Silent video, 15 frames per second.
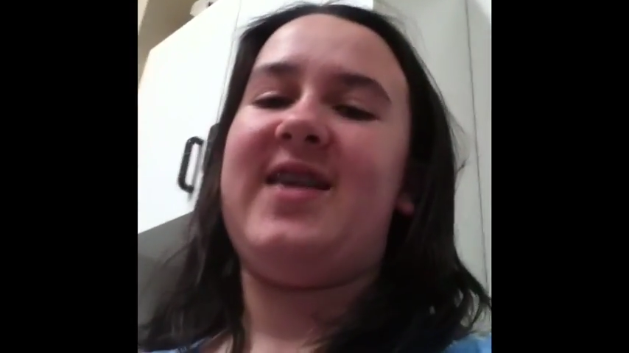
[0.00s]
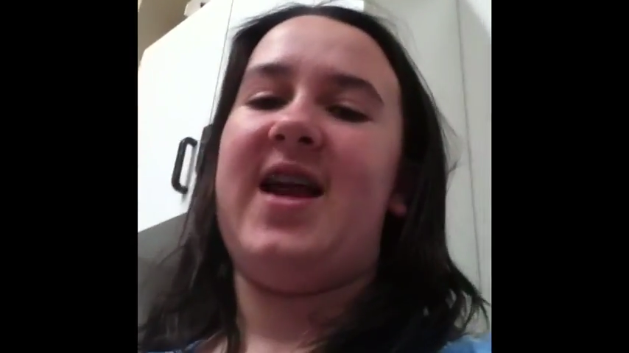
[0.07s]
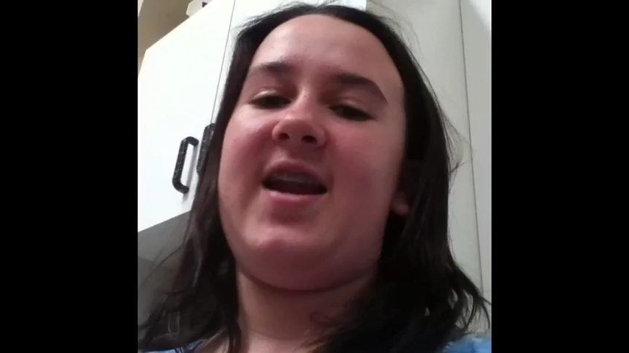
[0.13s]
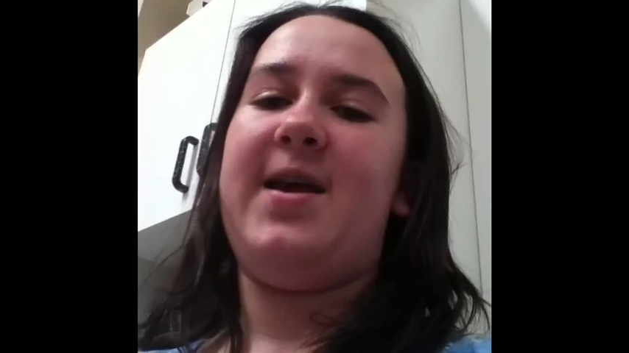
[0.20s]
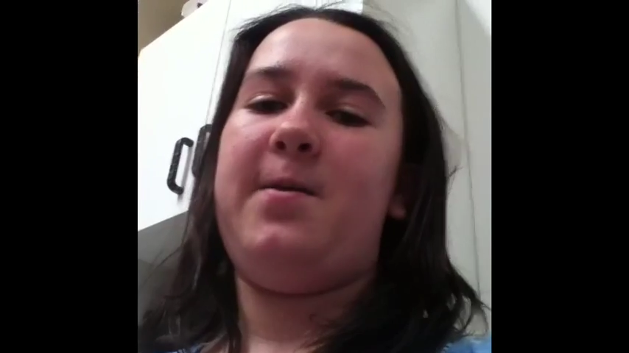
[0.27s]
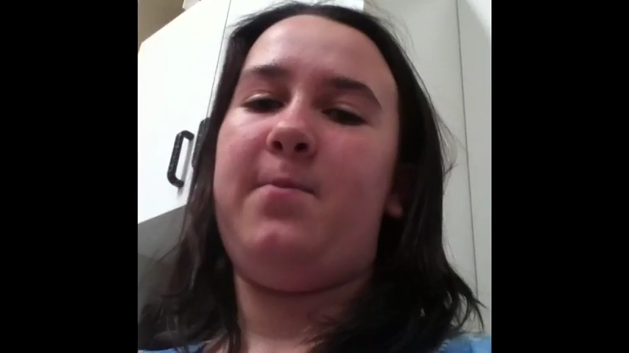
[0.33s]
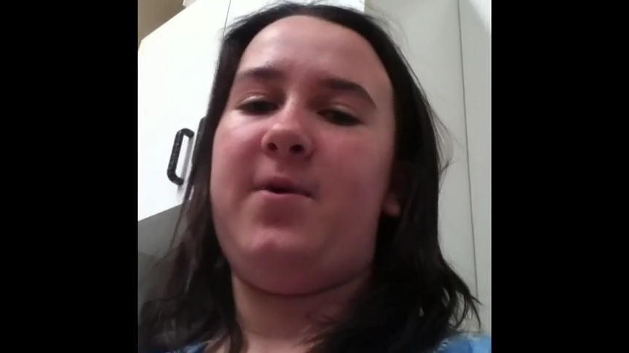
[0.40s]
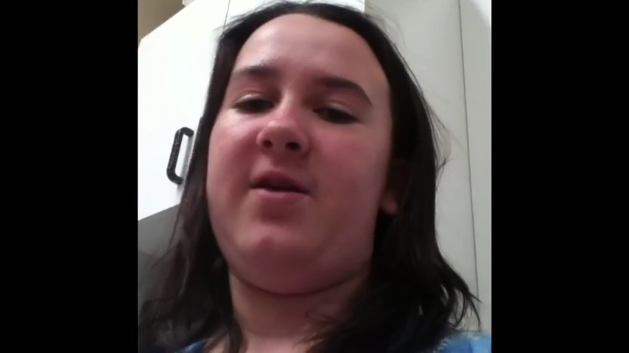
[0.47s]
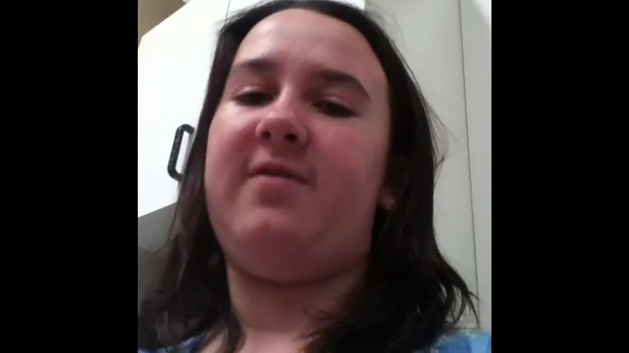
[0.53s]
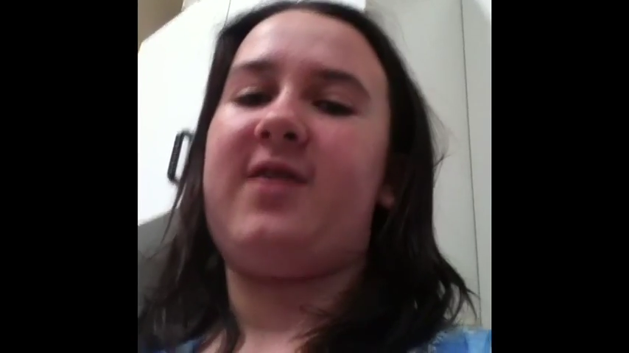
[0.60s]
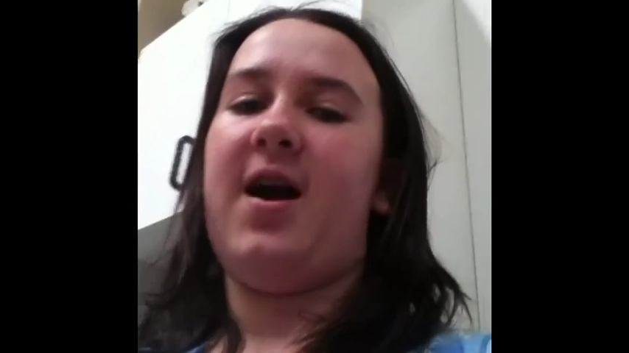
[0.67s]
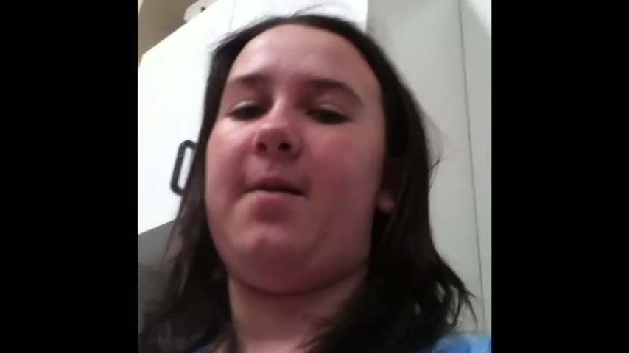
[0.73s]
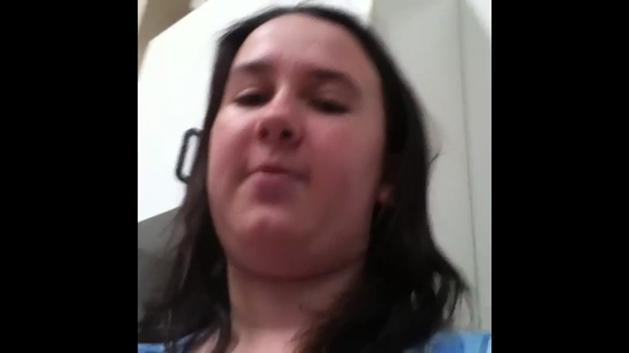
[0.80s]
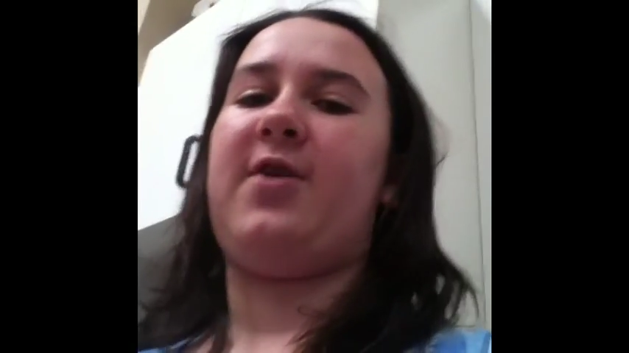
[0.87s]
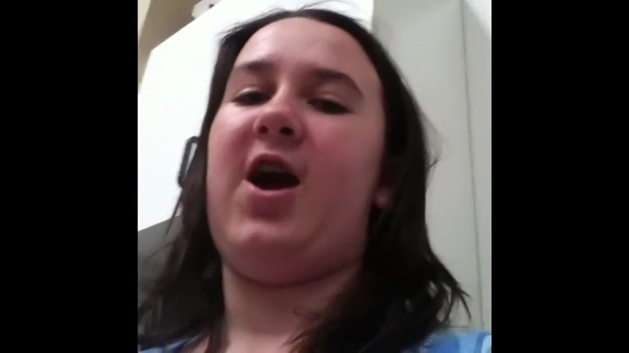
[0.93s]
and it will
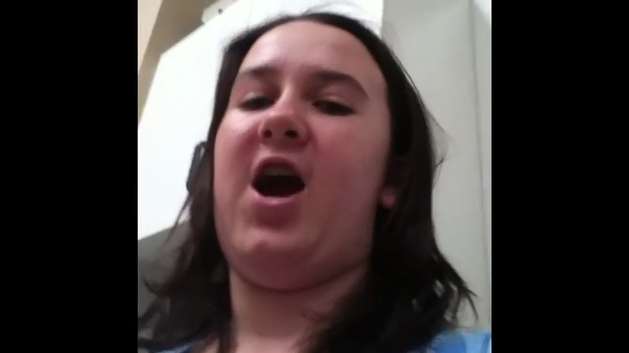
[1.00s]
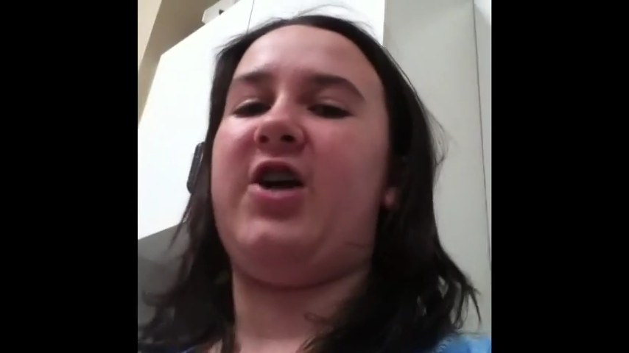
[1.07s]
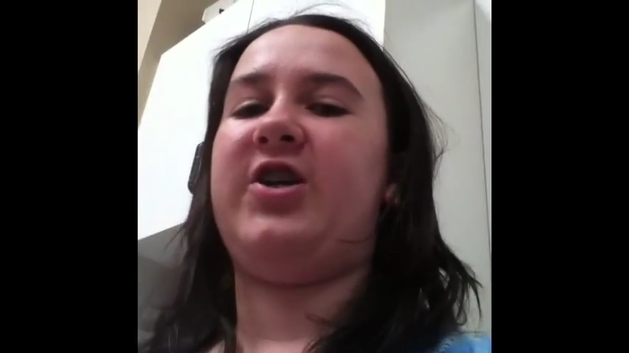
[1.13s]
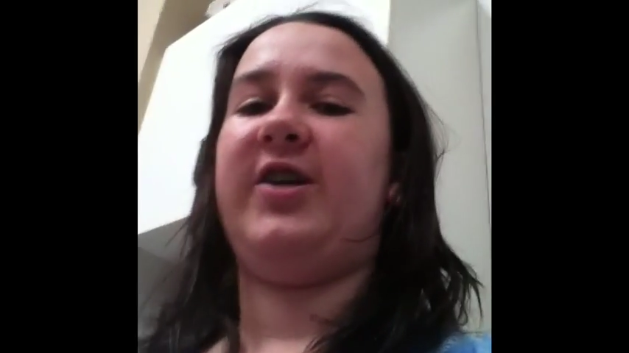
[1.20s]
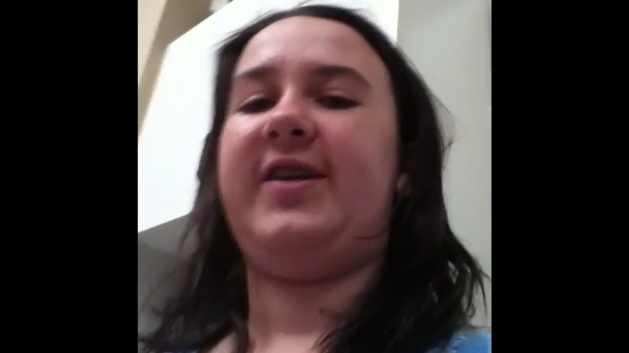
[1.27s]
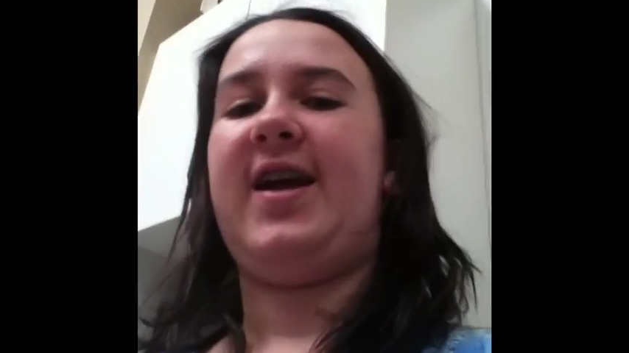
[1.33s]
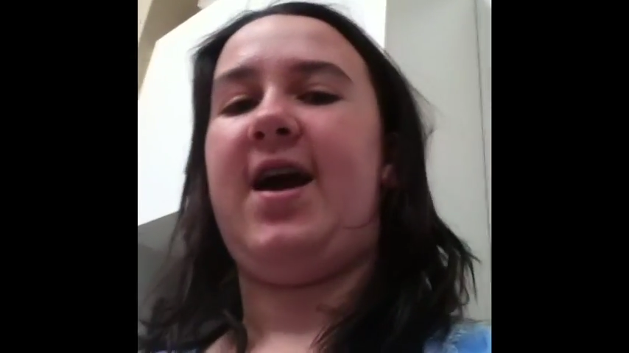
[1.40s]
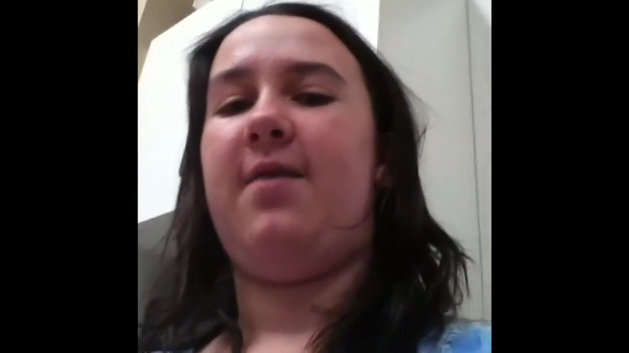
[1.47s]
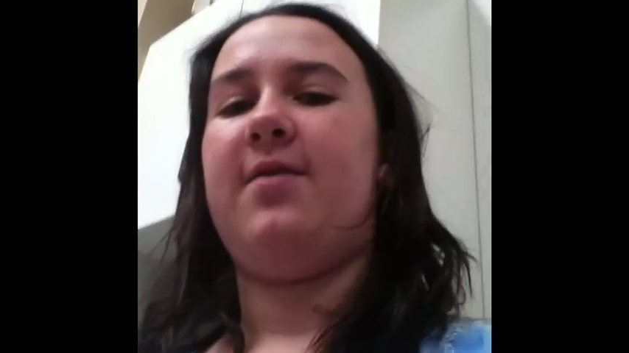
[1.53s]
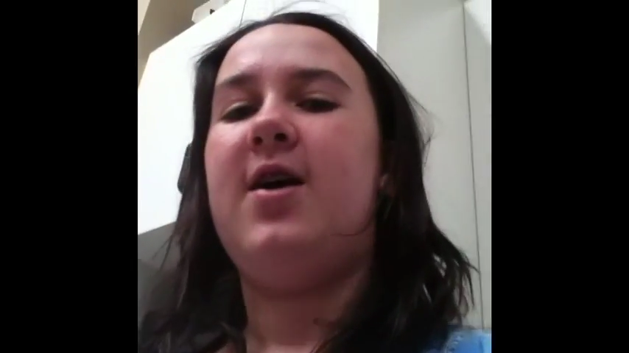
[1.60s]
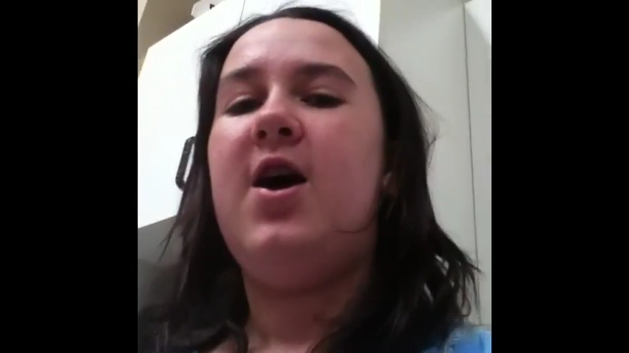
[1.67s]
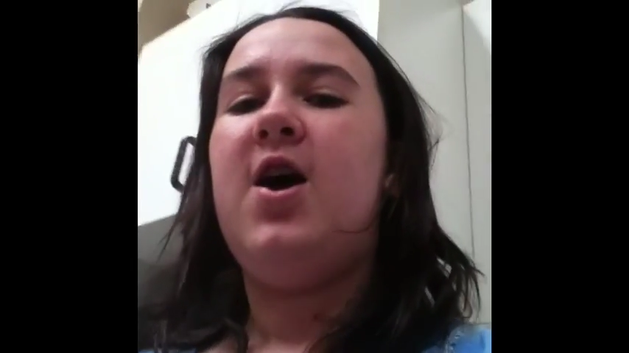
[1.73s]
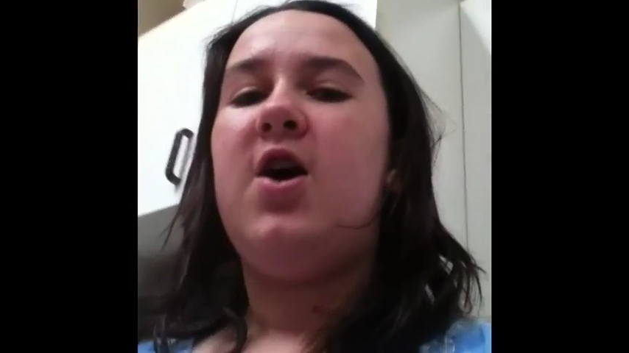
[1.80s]
come crashing down.